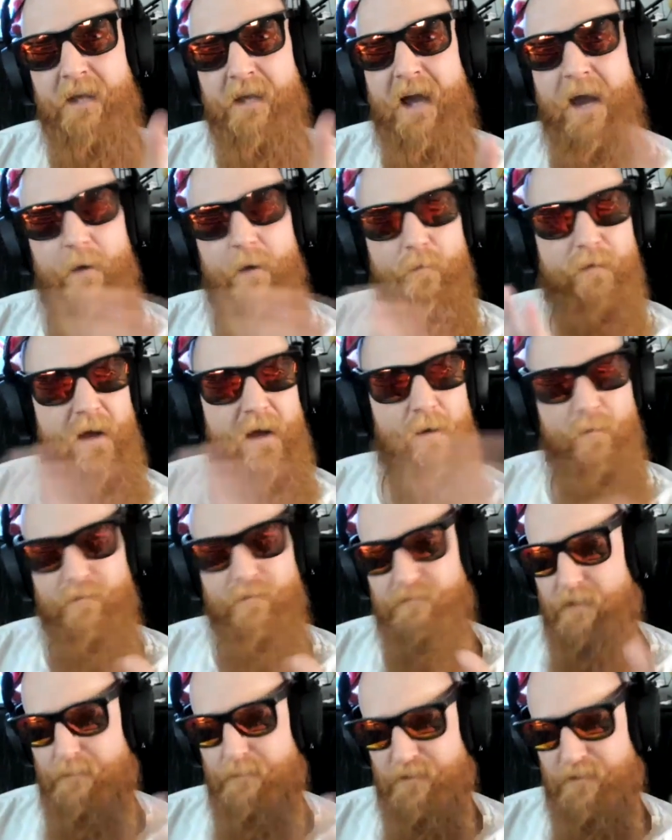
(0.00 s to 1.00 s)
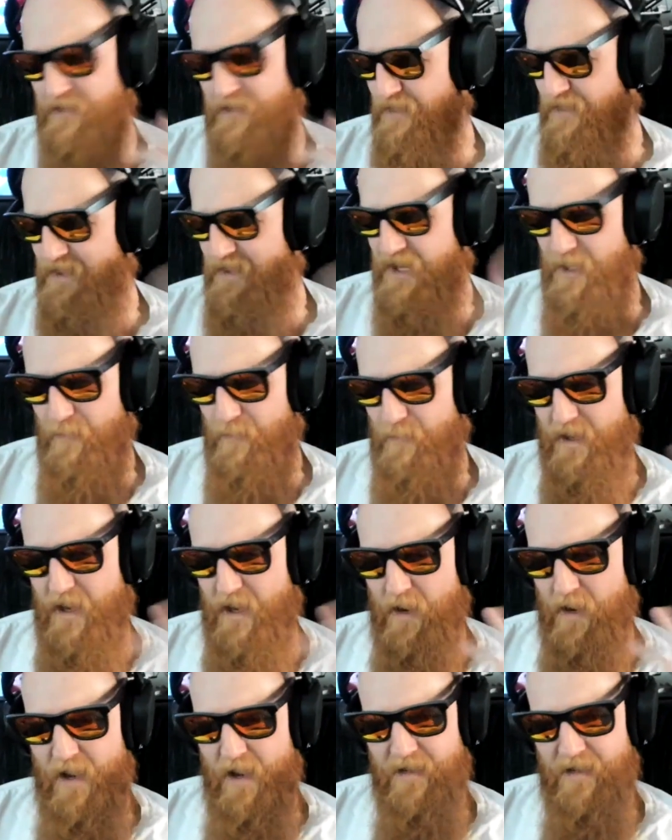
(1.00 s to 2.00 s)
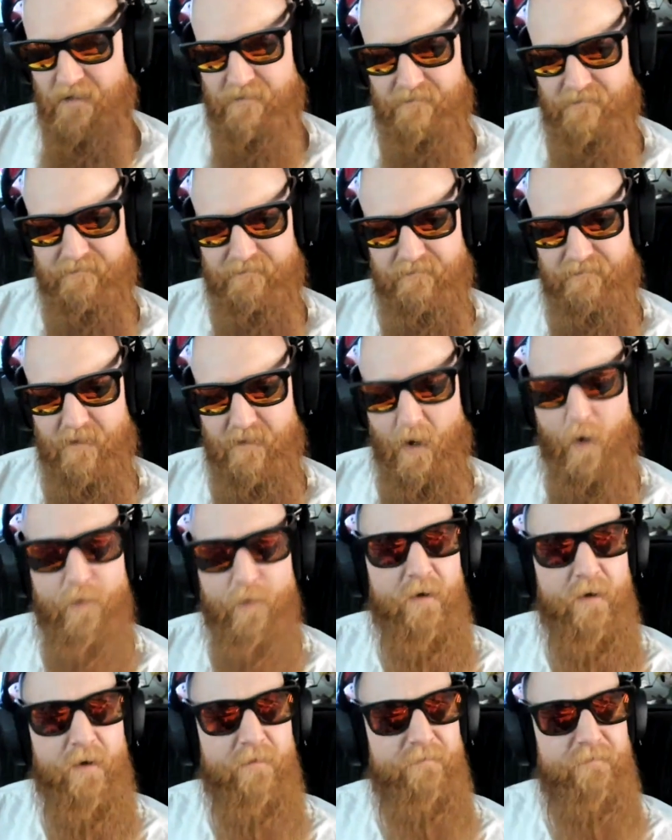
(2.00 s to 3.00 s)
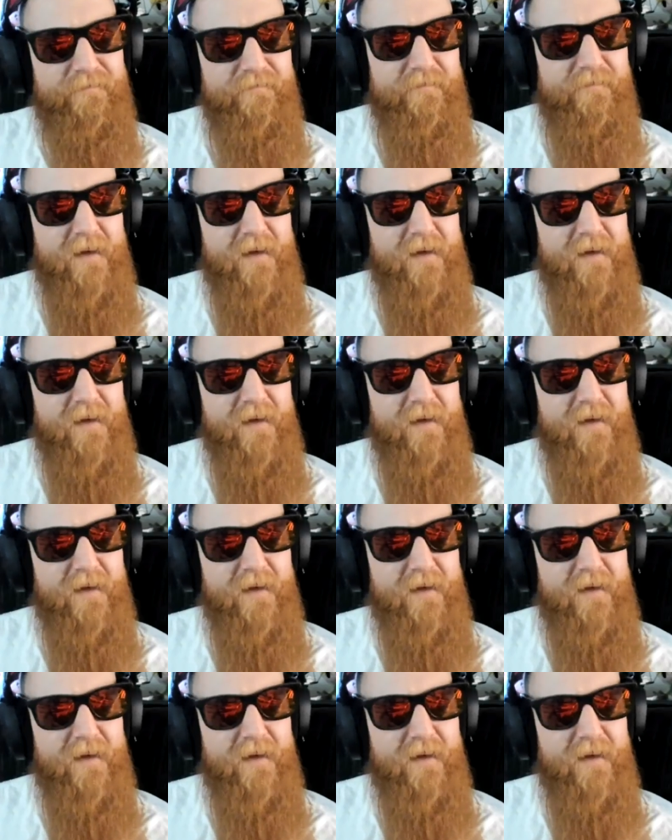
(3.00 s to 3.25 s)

don't. I don't. I'm just like thinking right now. I are there.